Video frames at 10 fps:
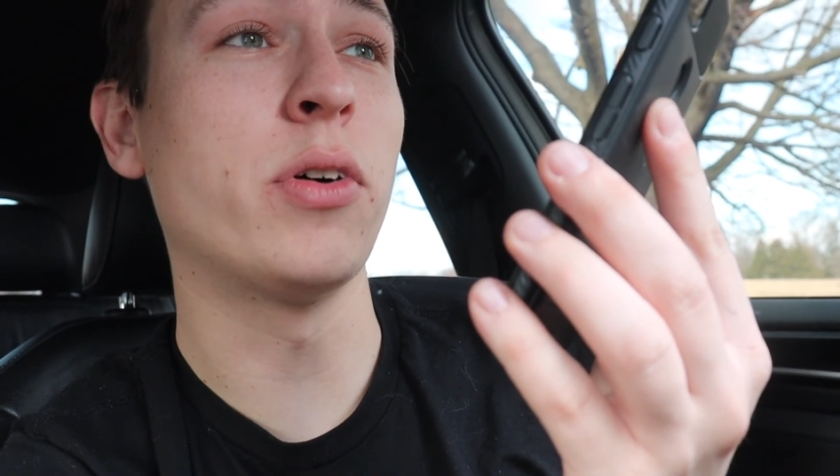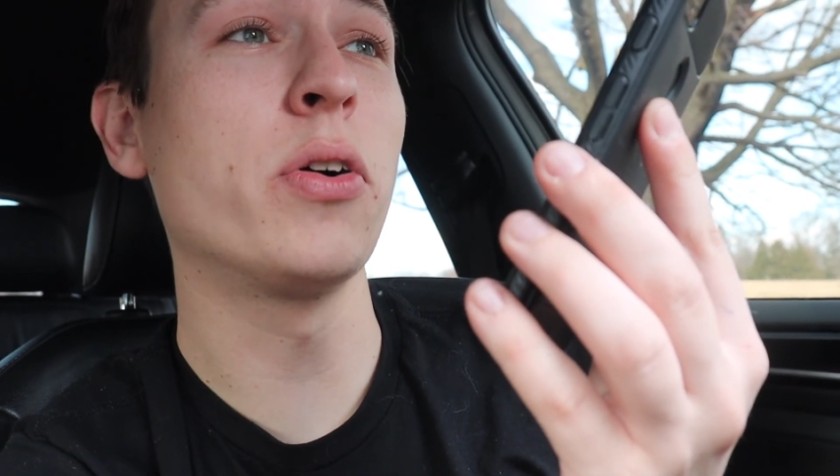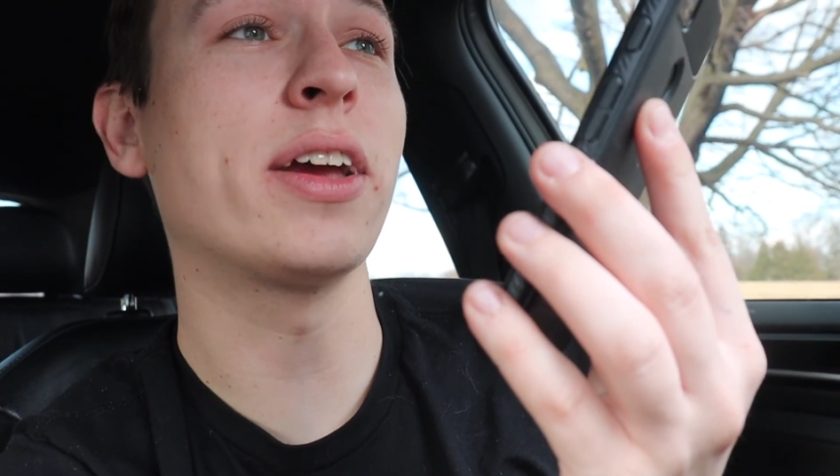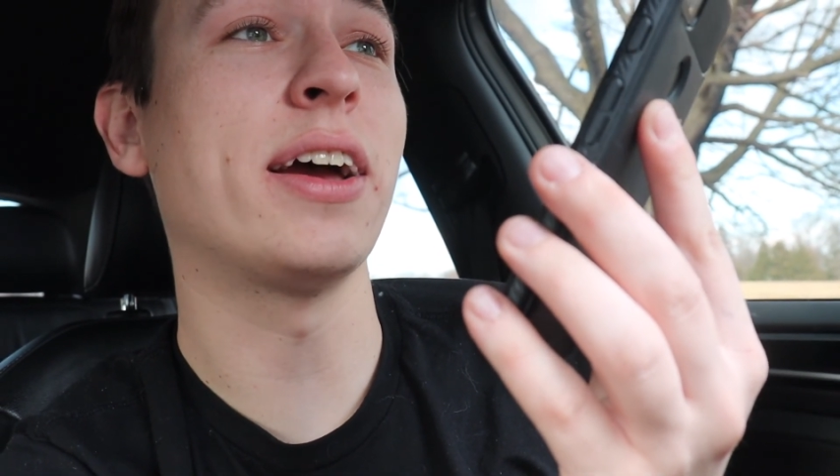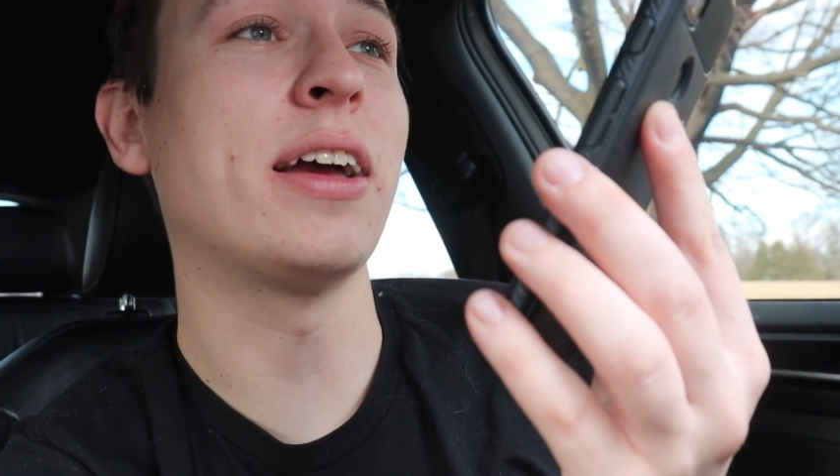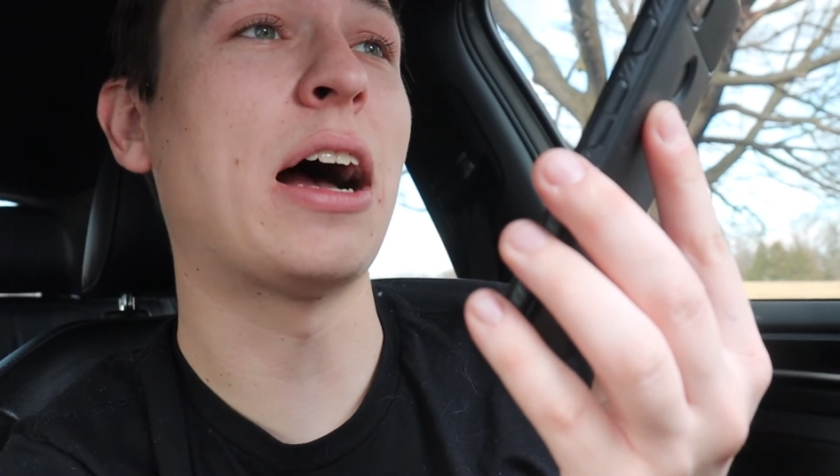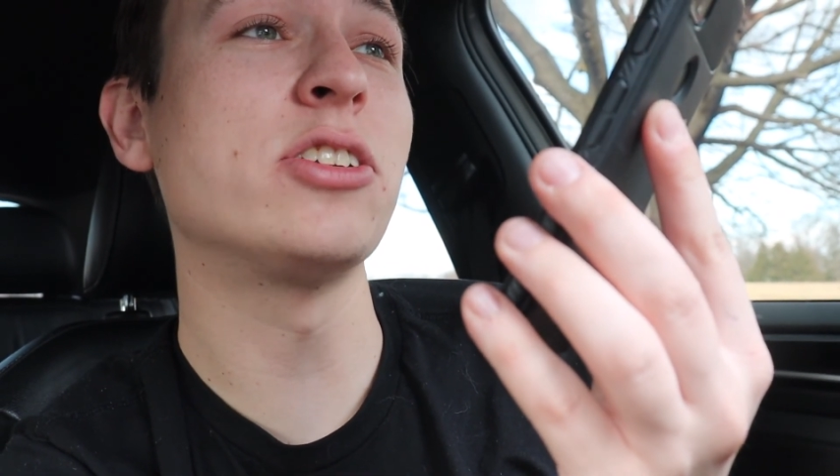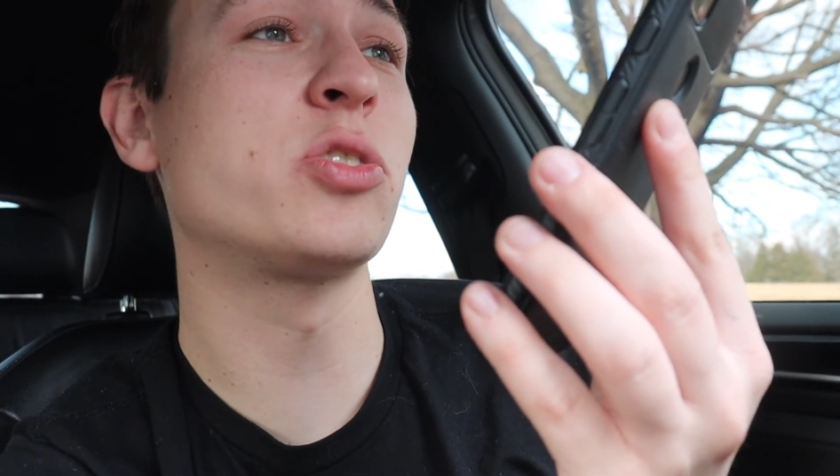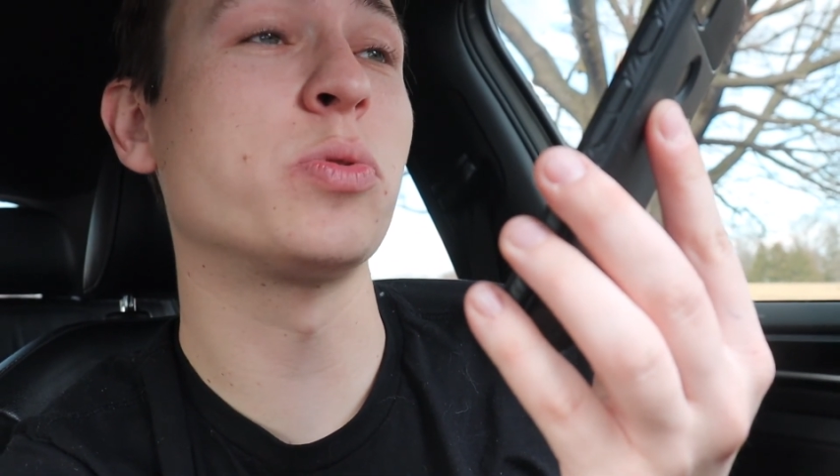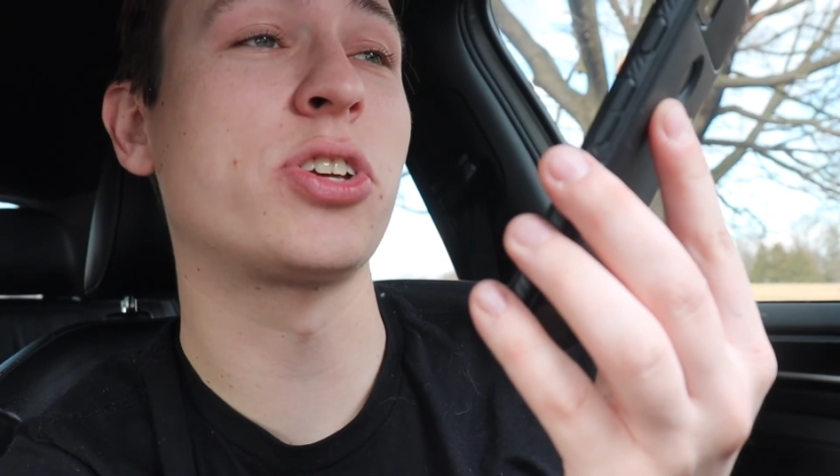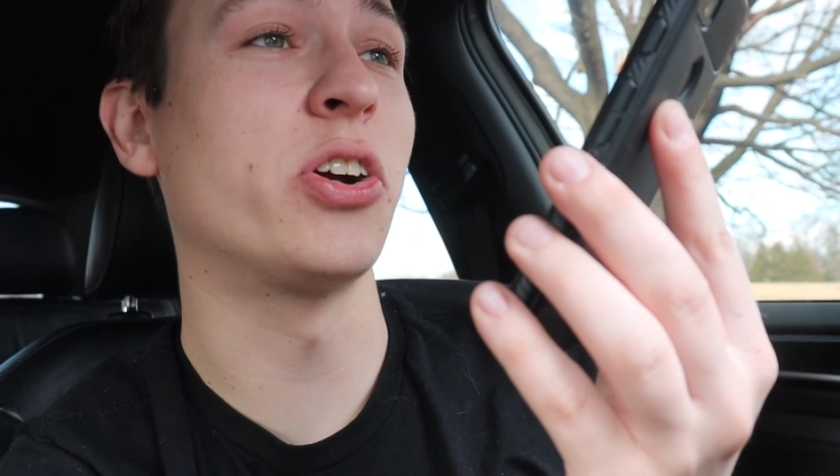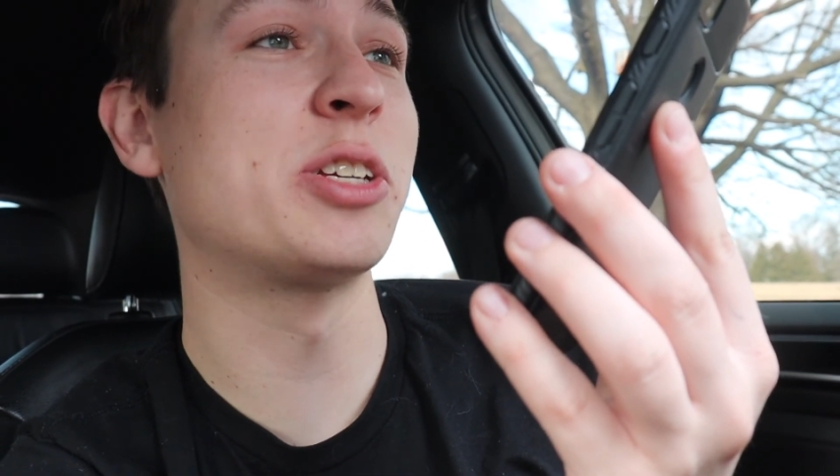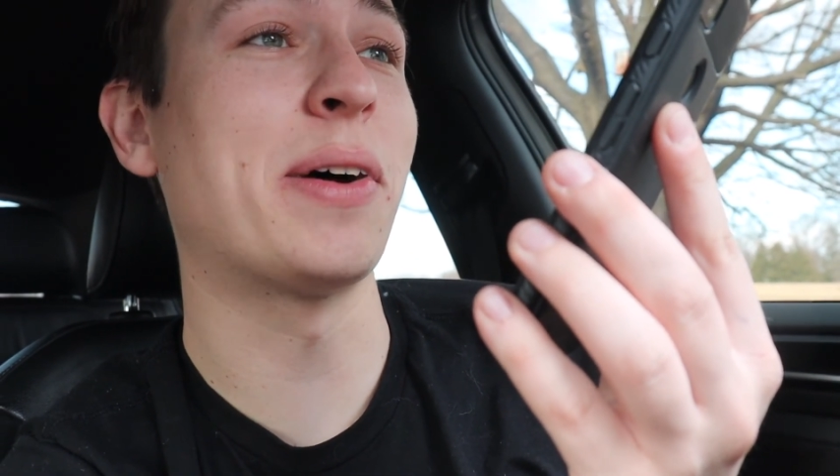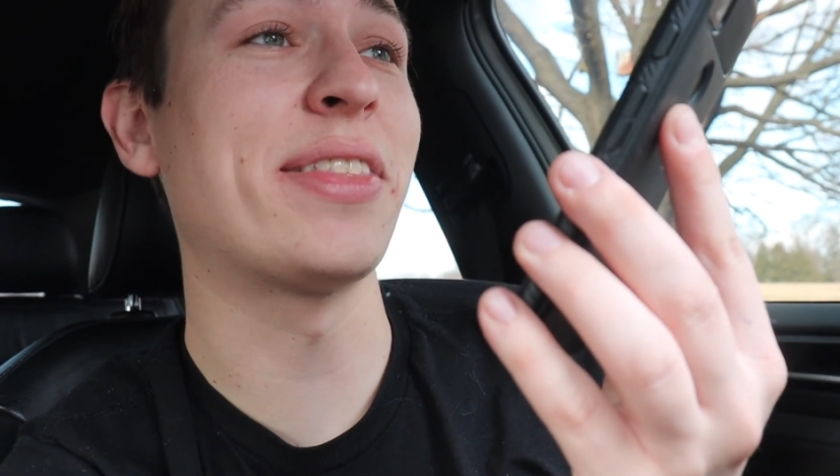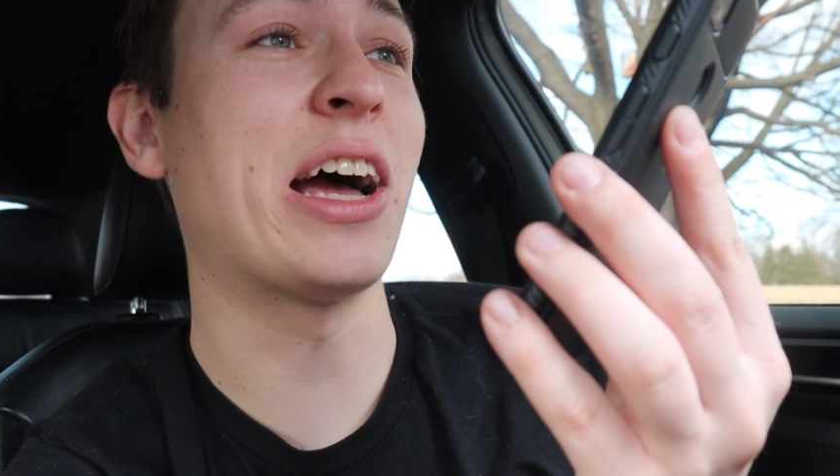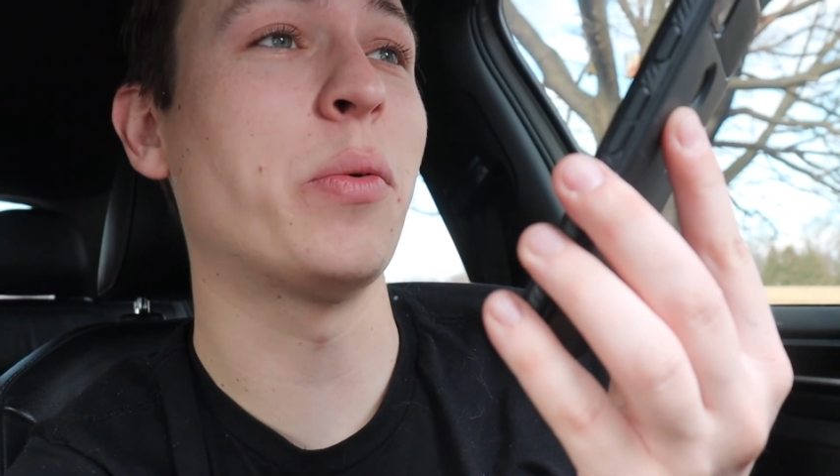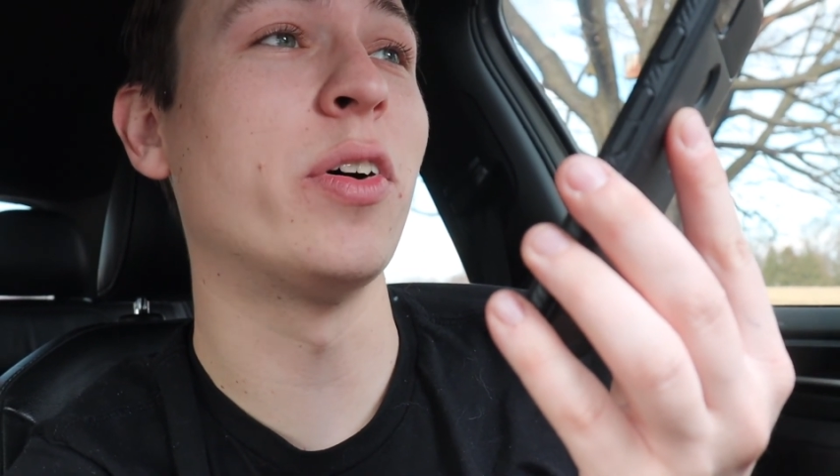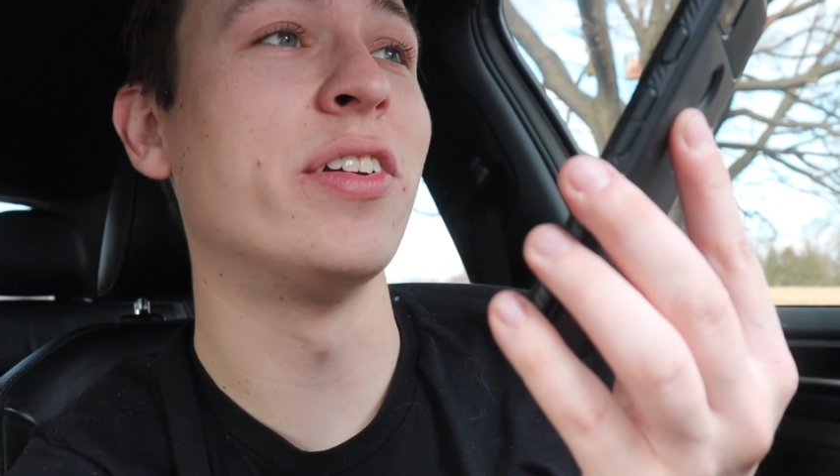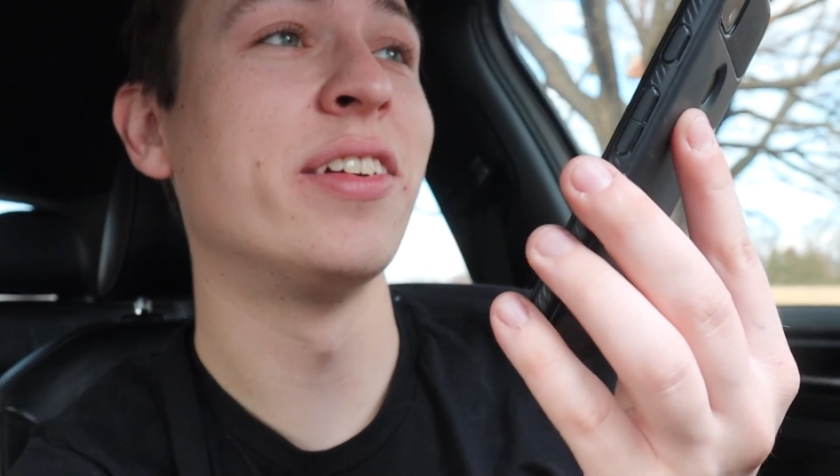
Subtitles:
Okay, I just was curious about that one.